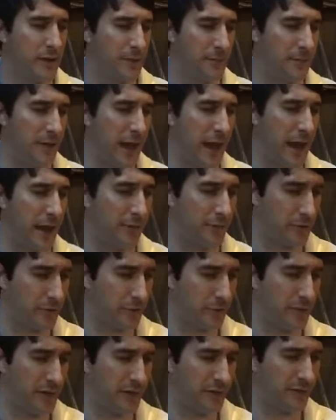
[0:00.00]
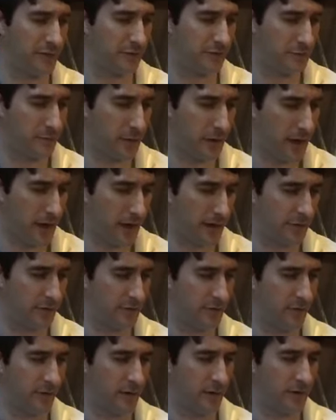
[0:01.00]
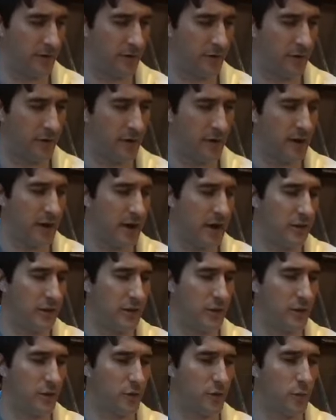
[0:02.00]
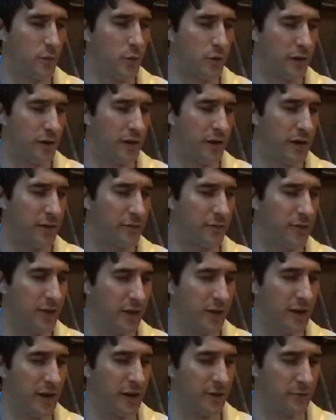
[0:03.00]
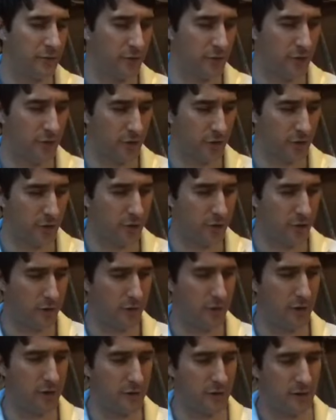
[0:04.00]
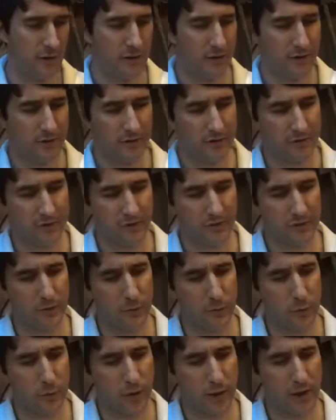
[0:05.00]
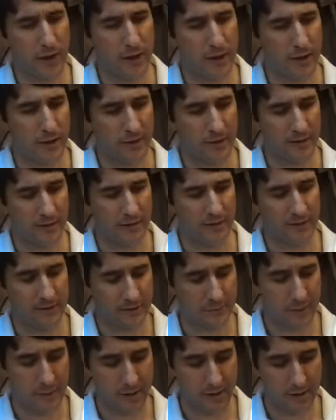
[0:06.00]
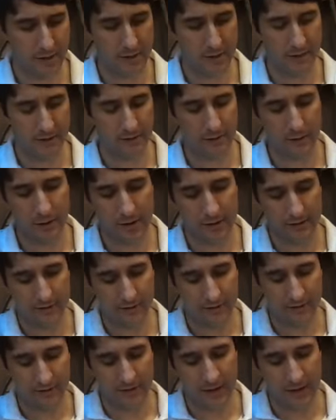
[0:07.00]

give Catherine peace of mind, Father, and that you're working everything out for their good, just the way it needs to be. And so I just